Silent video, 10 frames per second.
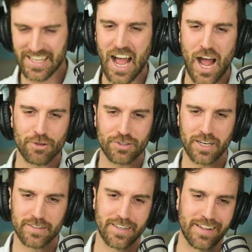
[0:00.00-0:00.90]
Yeah, I was
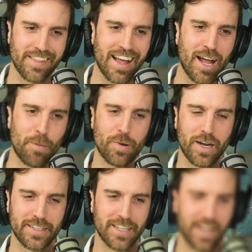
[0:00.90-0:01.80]
going to say that, but
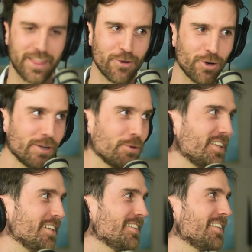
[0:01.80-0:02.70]
I thought it
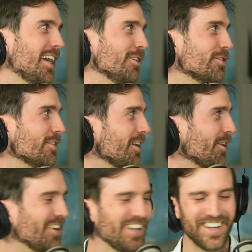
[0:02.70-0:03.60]
didn't sound so.